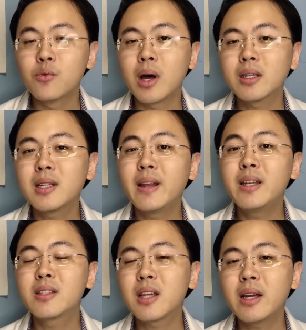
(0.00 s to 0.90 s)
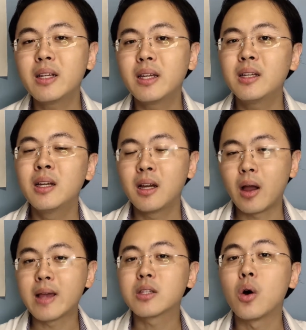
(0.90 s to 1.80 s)
rather than deciding
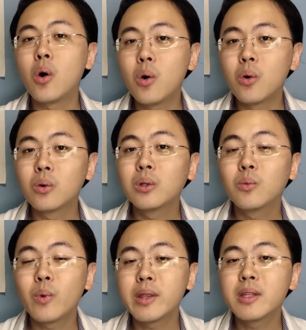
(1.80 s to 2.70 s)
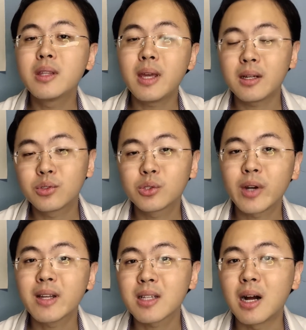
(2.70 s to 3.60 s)
as a whole whether their
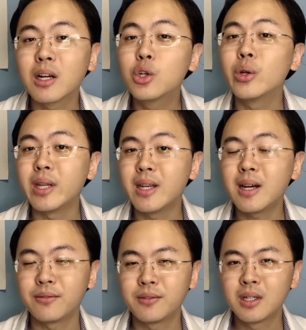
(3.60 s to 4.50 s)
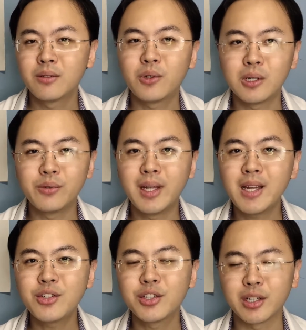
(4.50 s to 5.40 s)
strengths are good enough for a
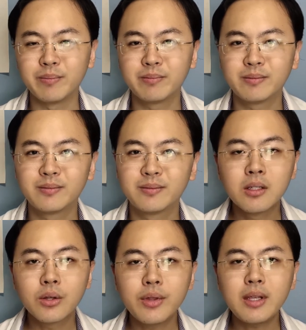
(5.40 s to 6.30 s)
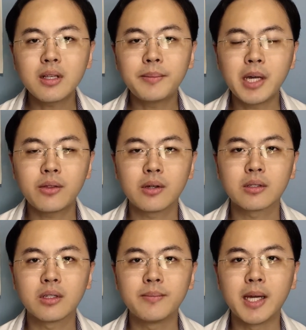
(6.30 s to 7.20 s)
relationship? So these are my
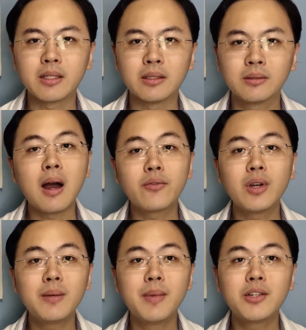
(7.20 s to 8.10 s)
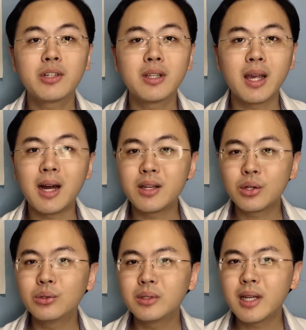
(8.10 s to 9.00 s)
thoughts on the matter. I've already mentioned that I
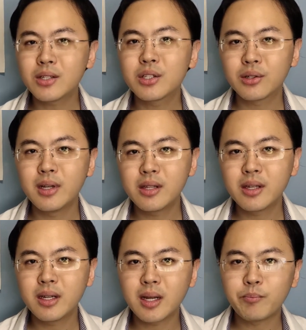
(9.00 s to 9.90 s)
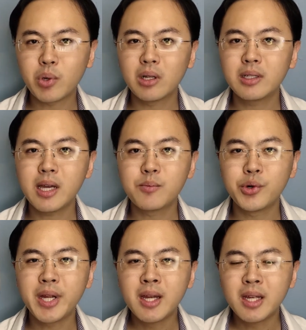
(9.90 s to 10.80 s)
don't necessarily think that
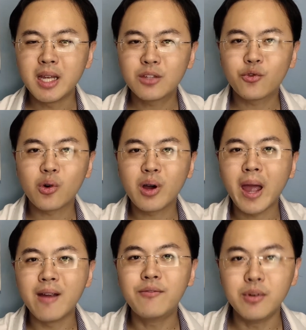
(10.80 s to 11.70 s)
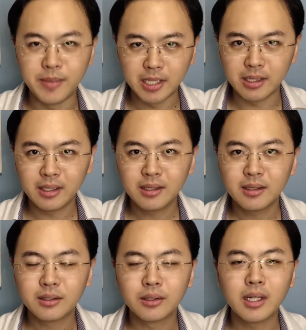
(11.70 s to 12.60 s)
polyamory is for everybody,
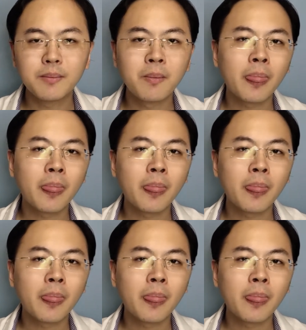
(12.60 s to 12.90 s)
right?